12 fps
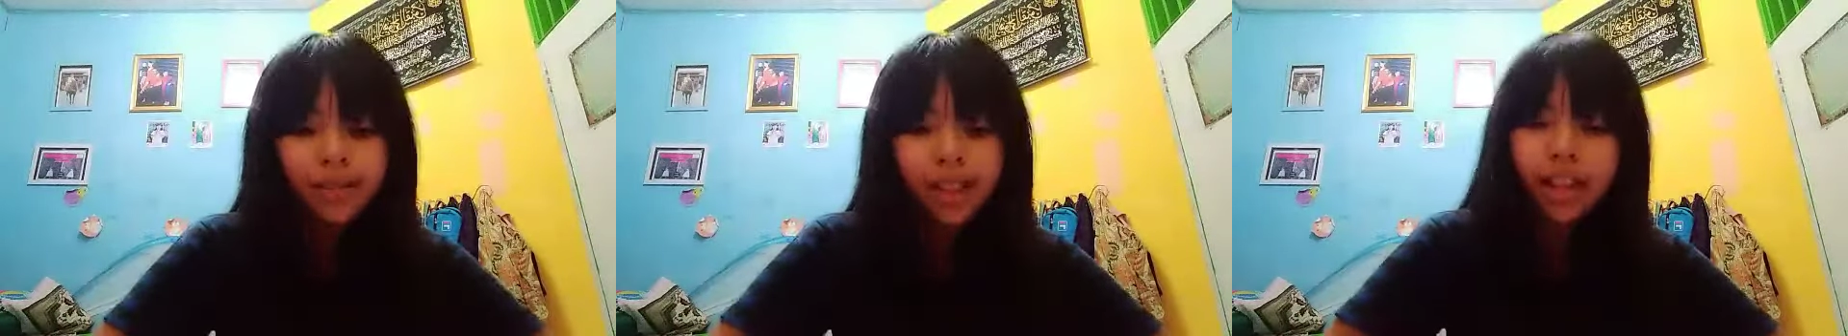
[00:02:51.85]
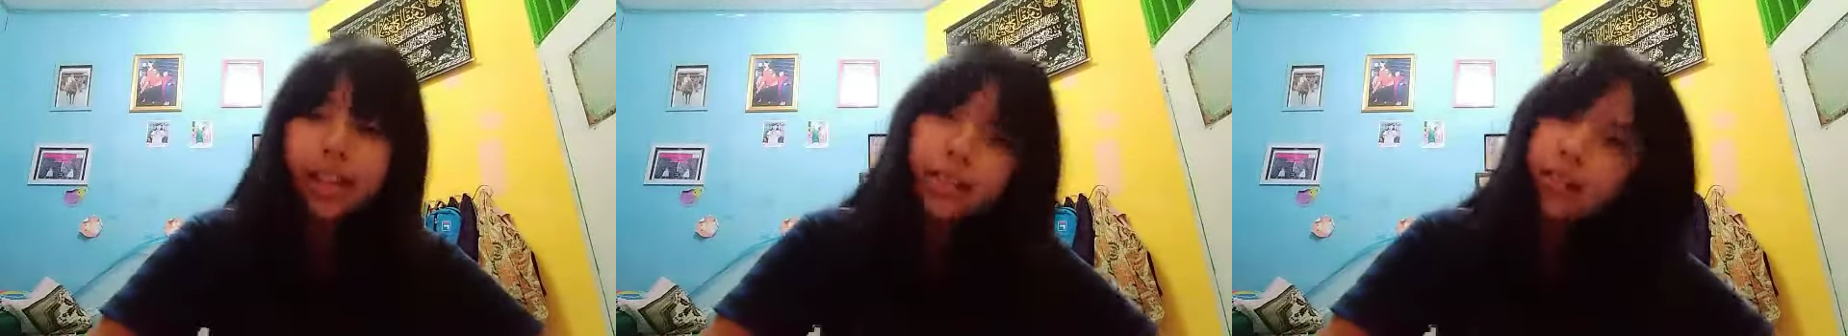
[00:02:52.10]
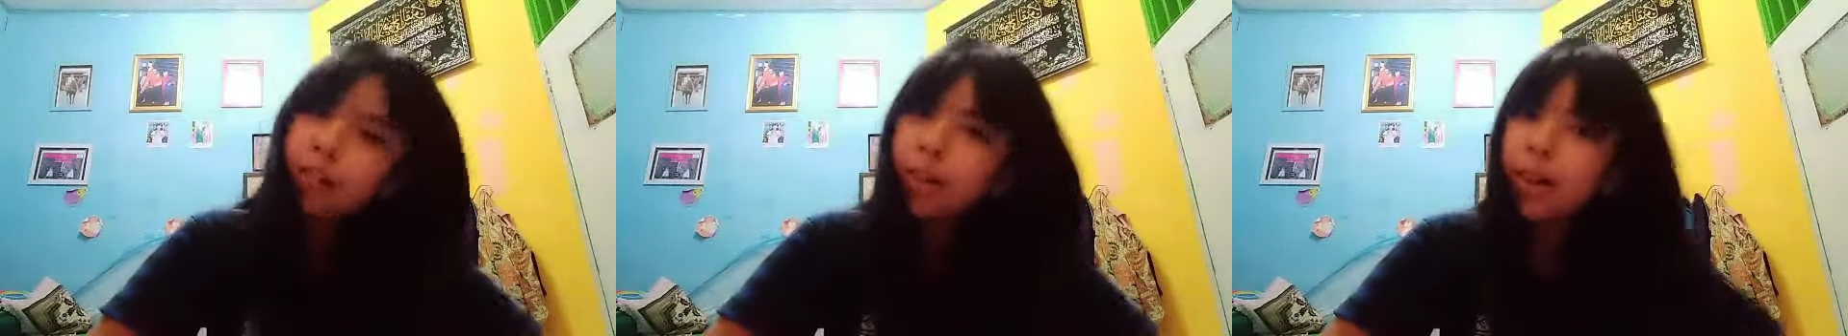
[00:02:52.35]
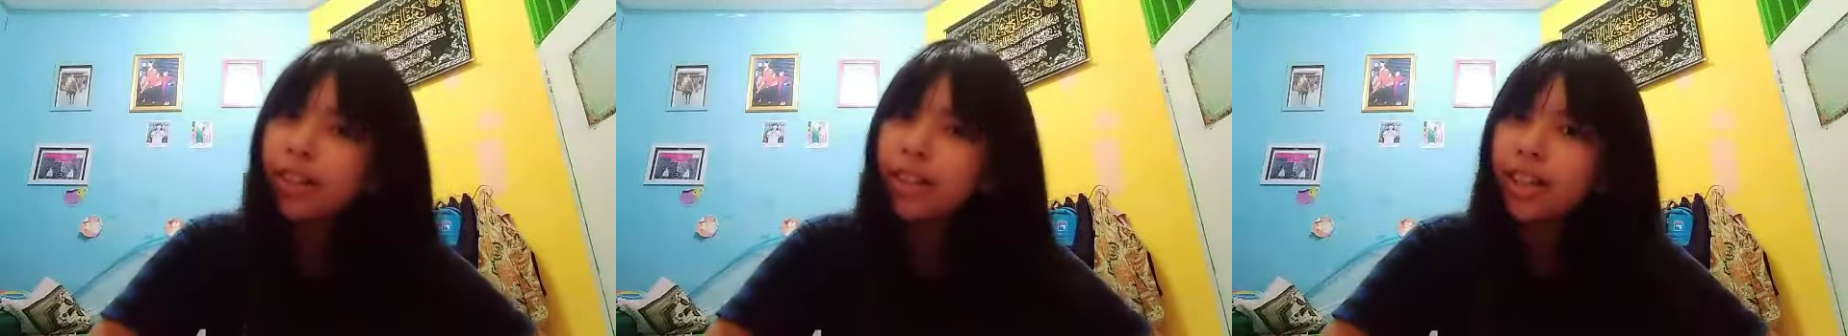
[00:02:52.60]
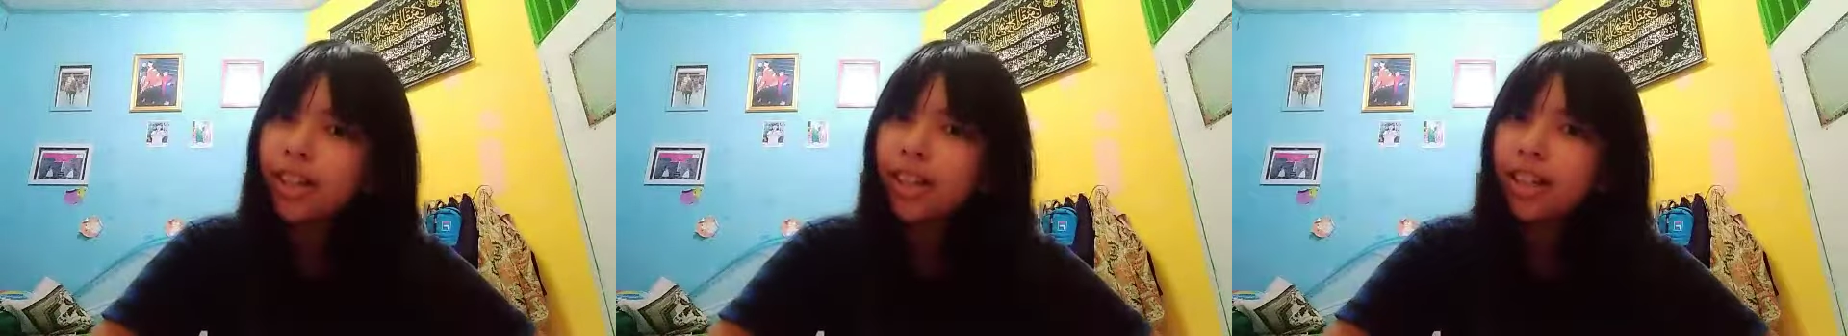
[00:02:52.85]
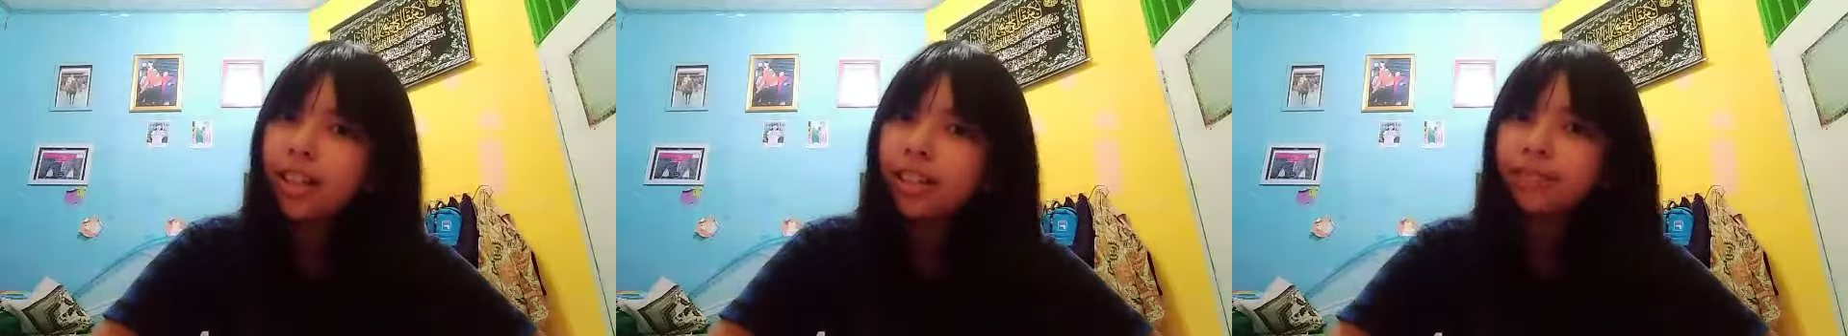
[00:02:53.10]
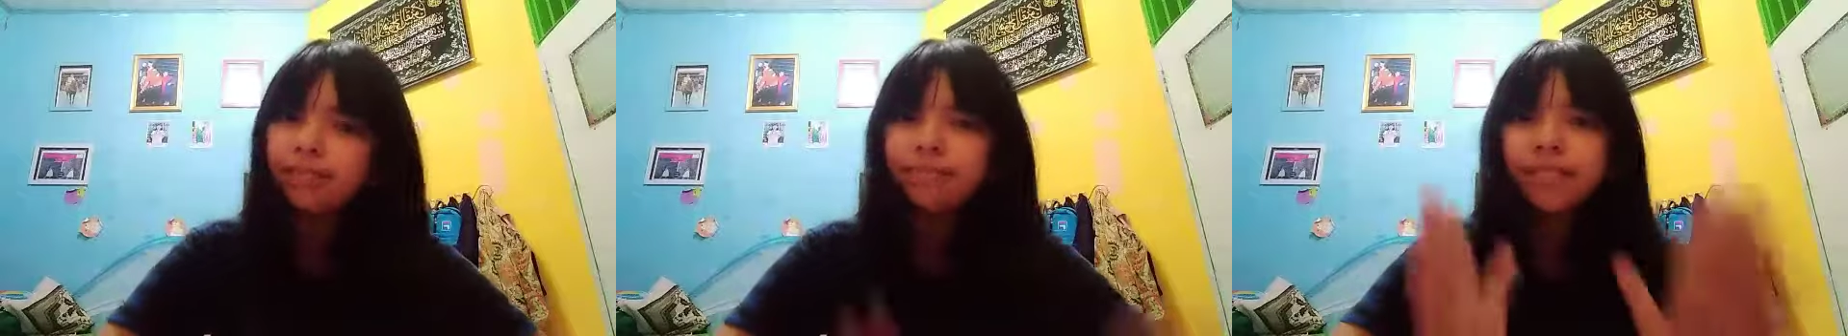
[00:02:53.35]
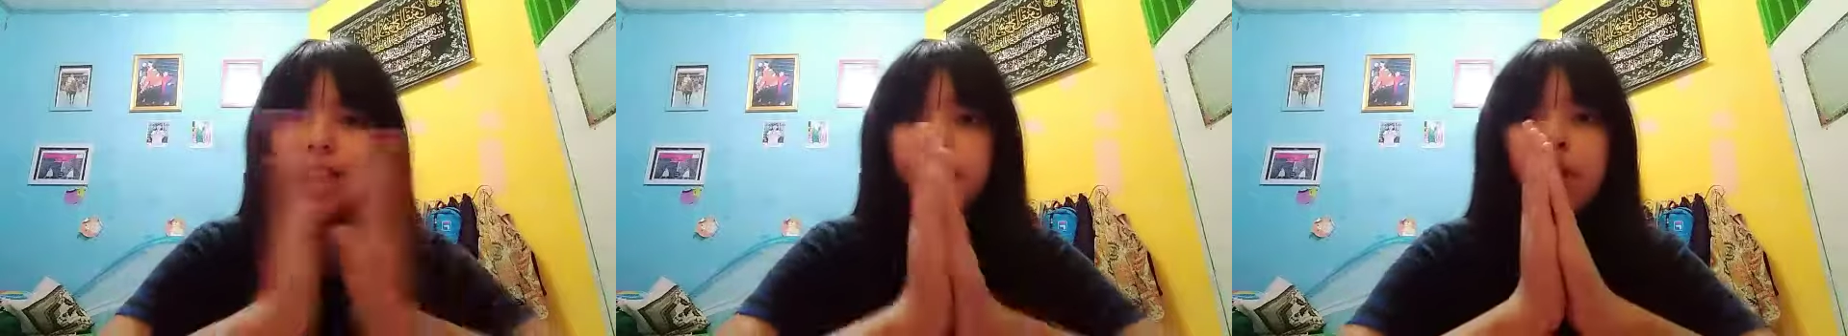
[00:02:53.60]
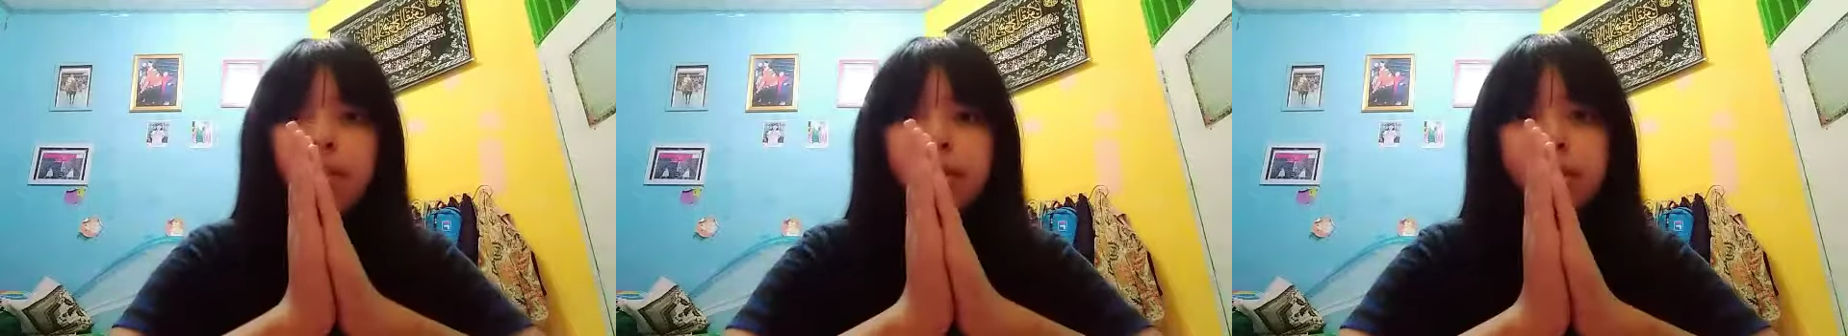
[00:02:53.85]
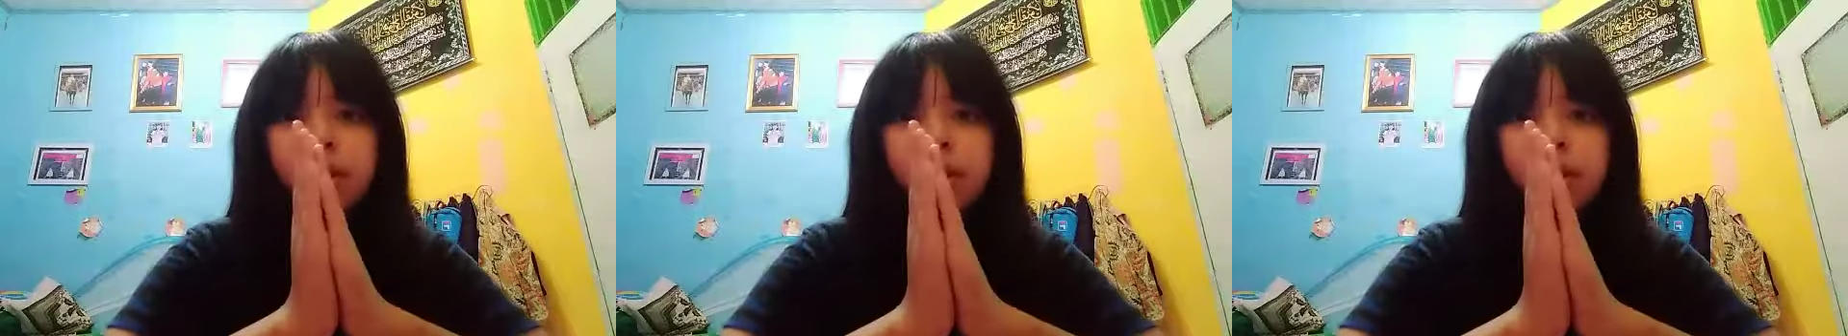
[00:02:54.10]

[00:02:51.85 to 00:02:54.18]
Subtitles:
thank you for watching. Love you